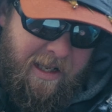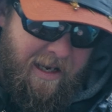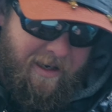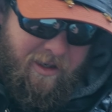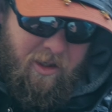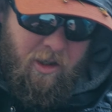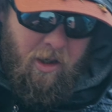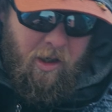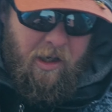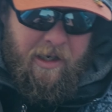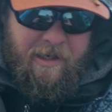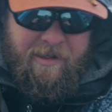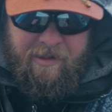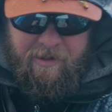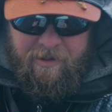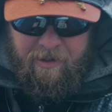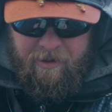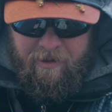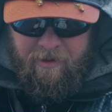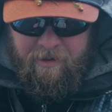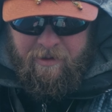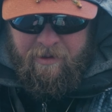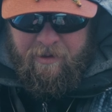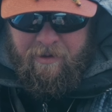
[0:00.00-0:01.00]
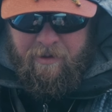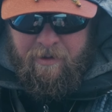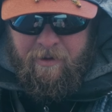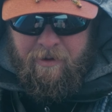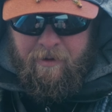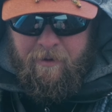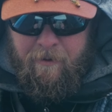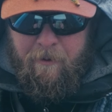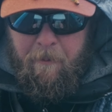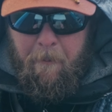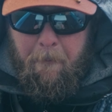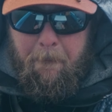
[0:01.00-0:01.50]
that nice
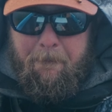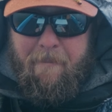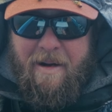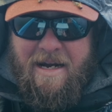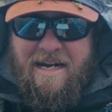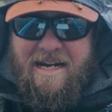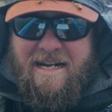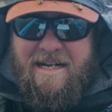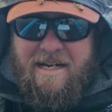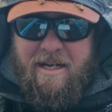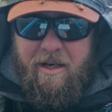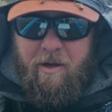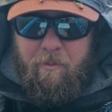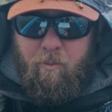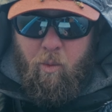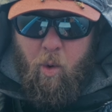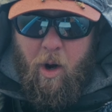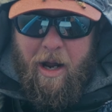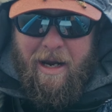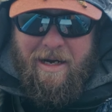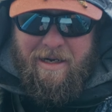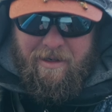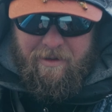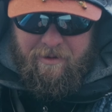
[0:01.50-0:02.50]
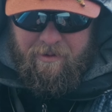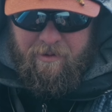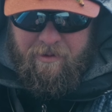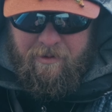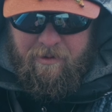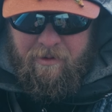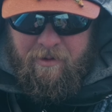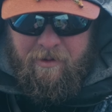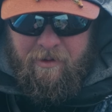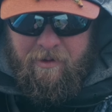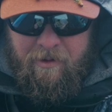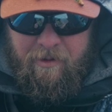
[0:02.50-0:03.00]
medium weight
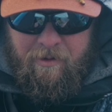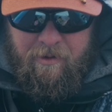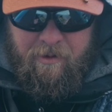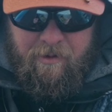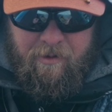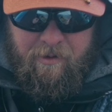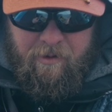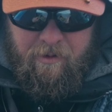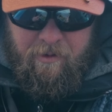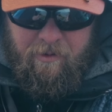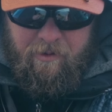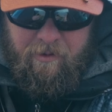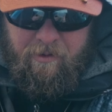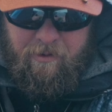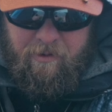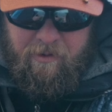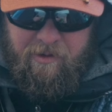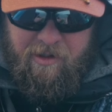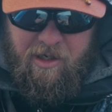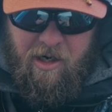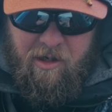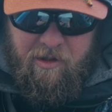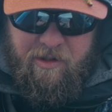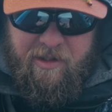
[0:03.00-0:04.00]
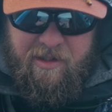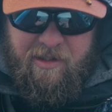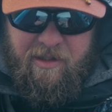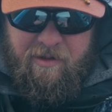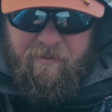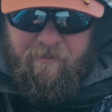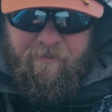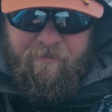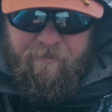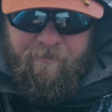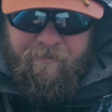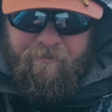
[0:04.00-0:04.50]

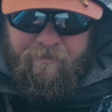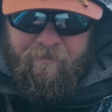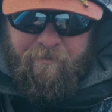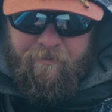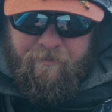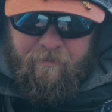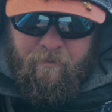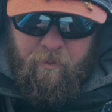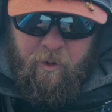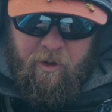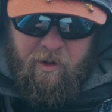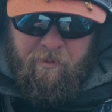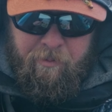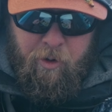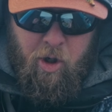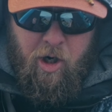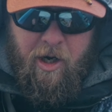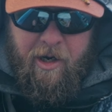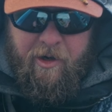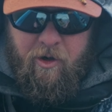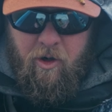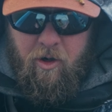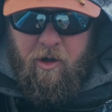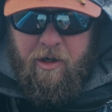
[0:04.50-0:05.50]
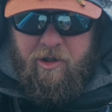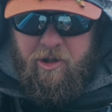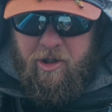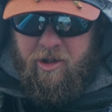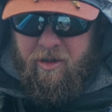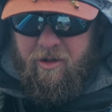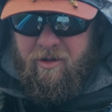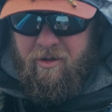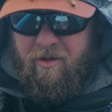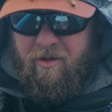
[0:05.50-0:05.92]
tungsten with the bright orange.